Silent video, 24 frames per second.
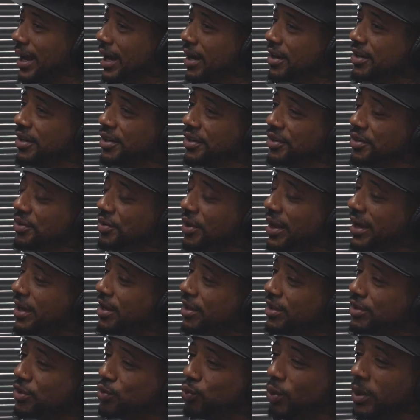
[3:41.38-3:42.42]
But they
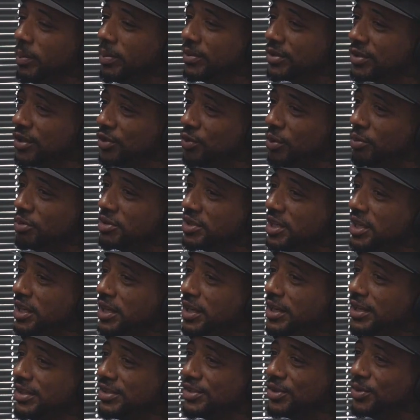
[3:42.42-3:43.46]
couldn't sweep us because we was
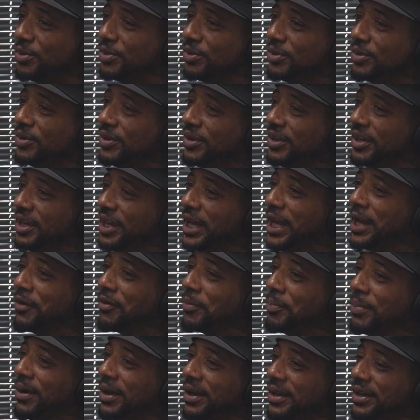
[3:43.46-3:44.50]
kids. So
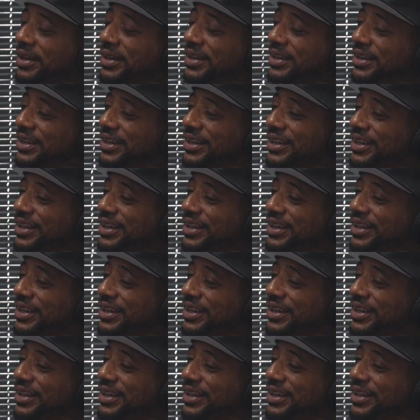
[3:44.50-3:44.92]
everybody,